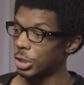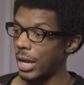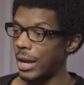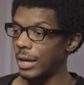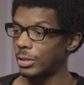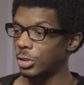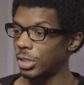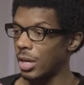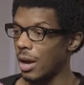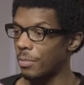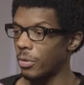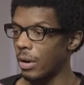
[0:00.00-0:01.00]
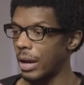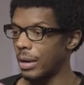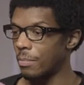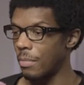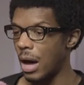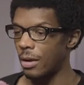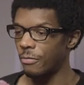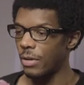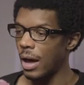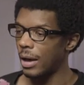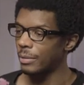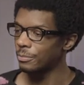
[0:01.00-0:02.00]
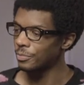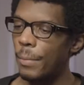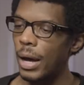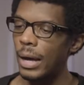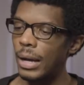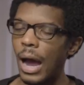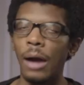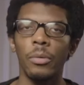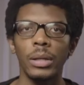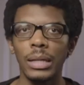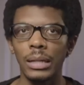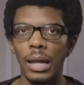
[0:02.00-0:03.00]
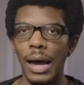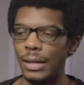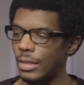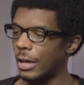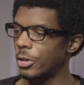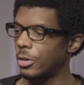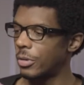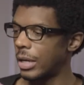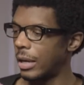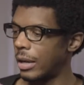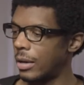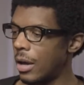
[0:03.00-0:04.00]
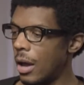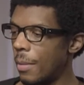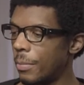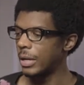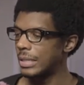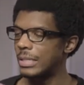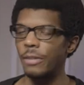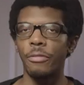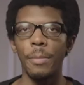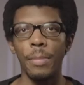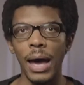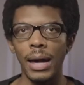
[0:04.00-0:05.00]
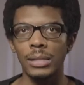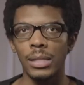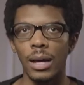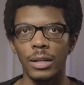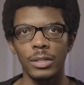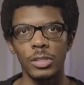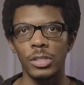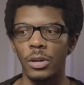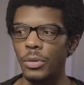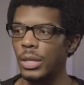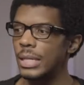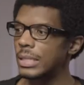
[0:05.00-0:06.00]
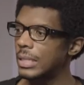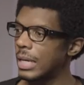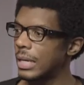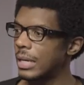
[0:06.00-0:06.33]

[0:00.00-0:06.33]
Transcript: change, upgrade, modify, but I really like that you can put different backs on it. So this